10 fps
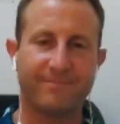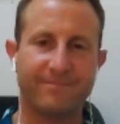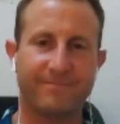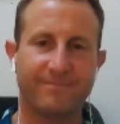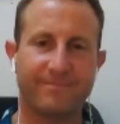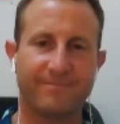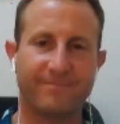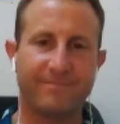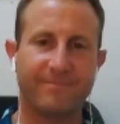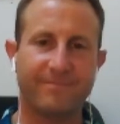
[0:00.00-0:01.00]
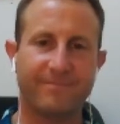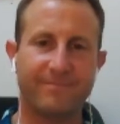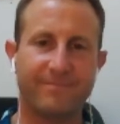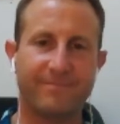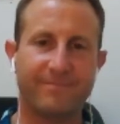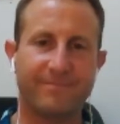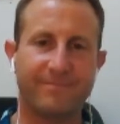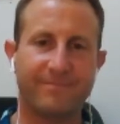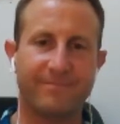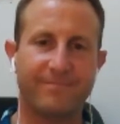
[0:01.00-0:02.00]

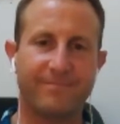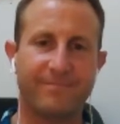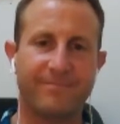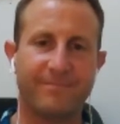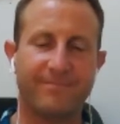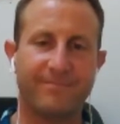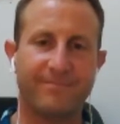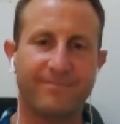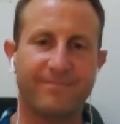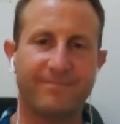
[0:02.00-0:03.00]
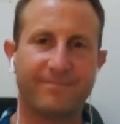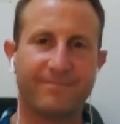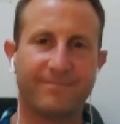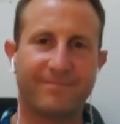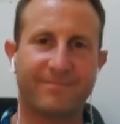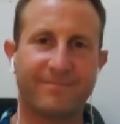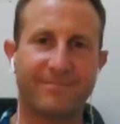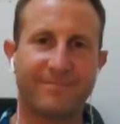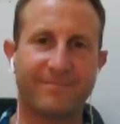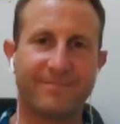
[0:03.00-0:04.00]

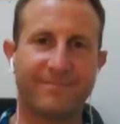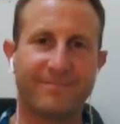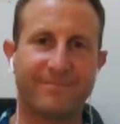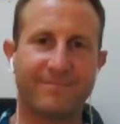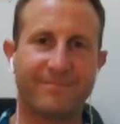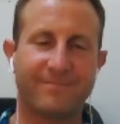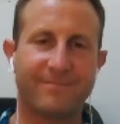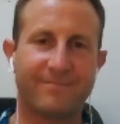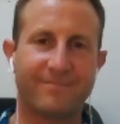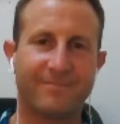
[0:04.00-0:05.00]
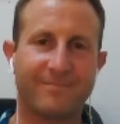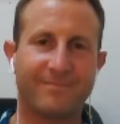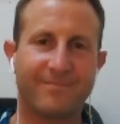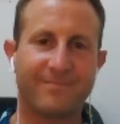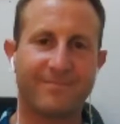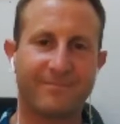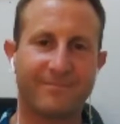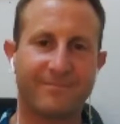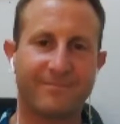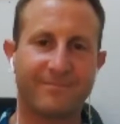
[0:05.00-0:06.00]

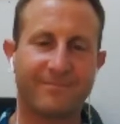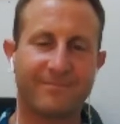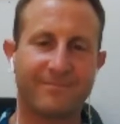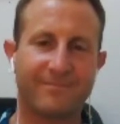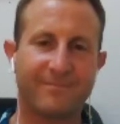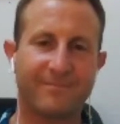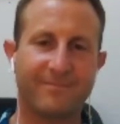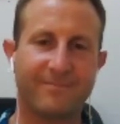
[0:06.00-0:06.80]
(silent)